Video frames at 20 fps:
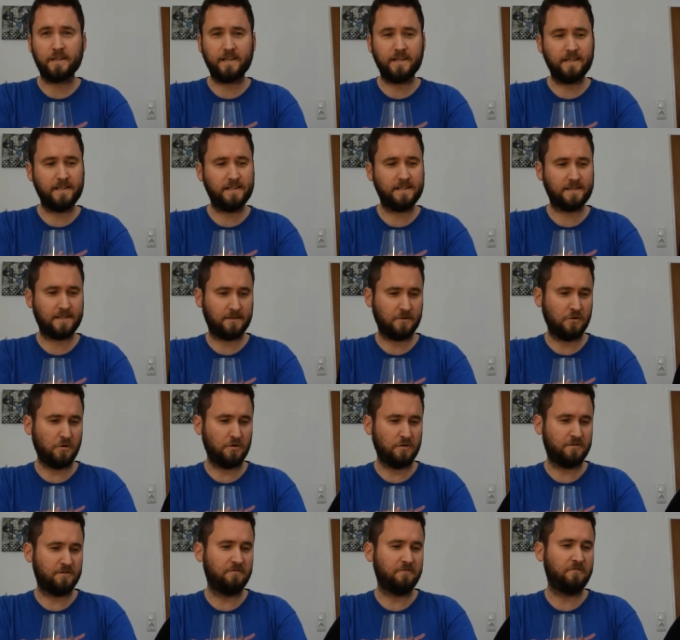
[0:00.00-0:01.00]
is
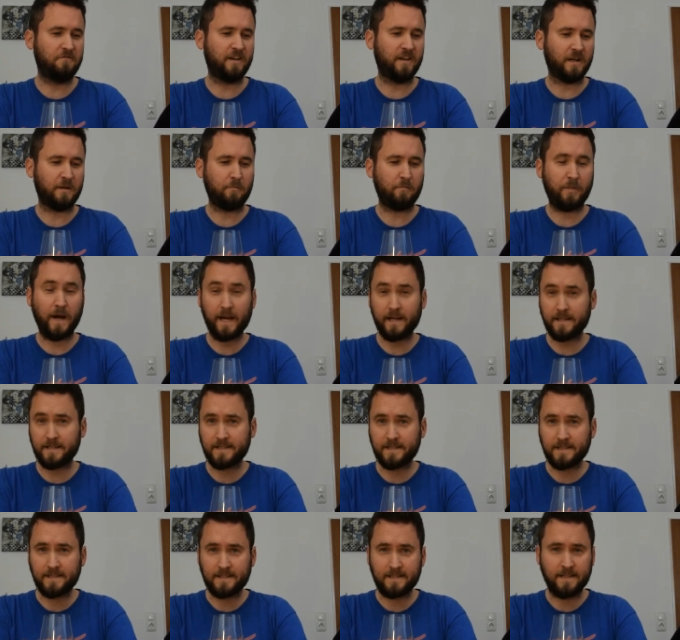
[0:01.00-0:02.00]
called Dveri
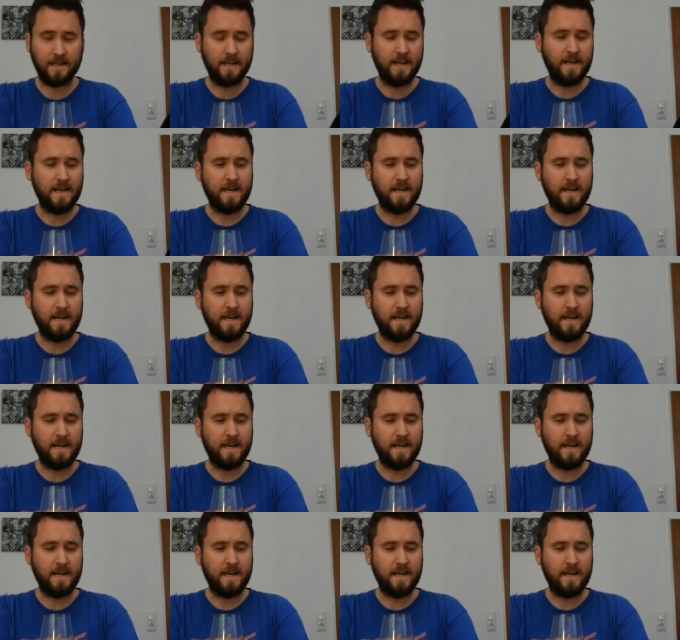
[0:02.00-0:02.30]
Pax.